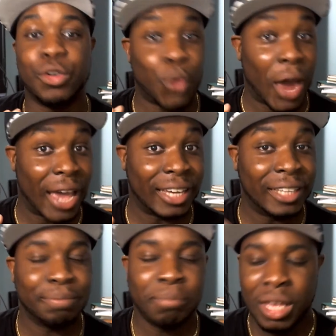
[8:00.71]

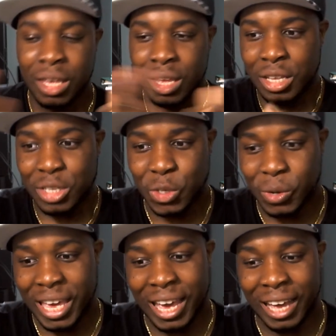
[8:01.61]
Dragon. So
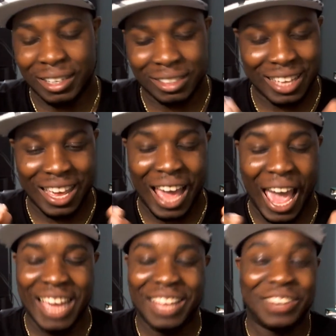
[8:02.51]
yeah,
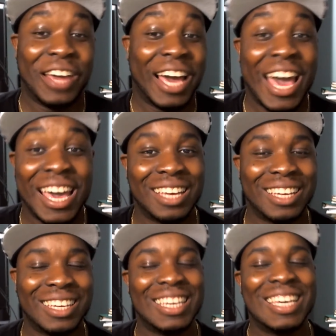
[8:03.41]
the guy
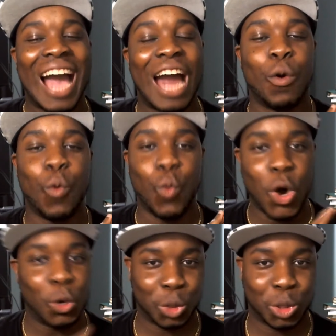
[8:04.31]
he got
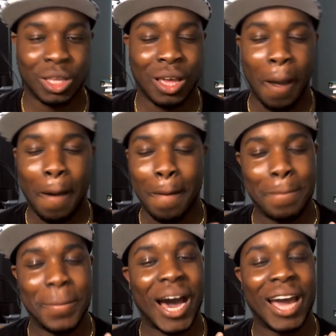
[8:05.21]
roasted
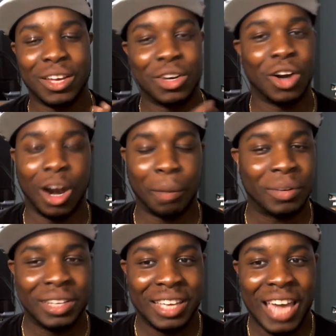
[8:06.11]
by Garp,
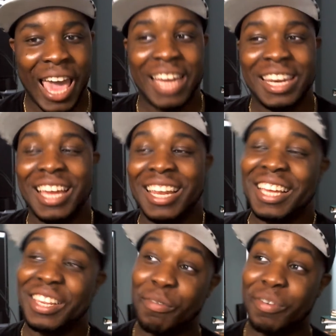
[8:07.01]
and
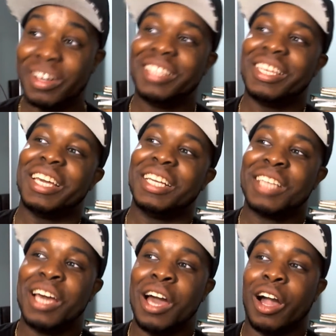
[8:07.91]
the funny thing
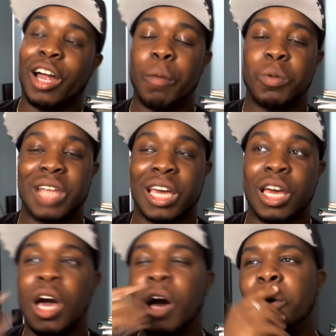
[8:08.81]
is, Garp was
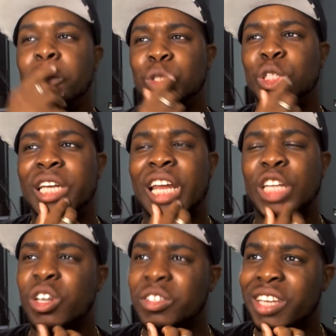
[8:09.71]
like, "Oh shit, I
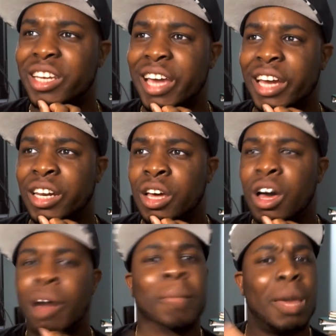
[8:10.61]
should have said that.
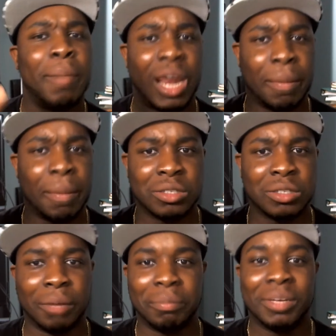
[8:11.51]
My bad, I
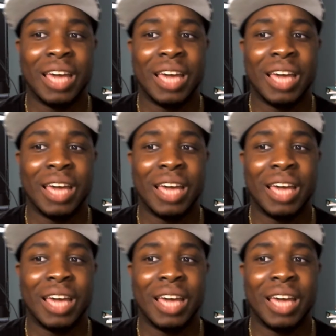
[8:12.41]
messed up."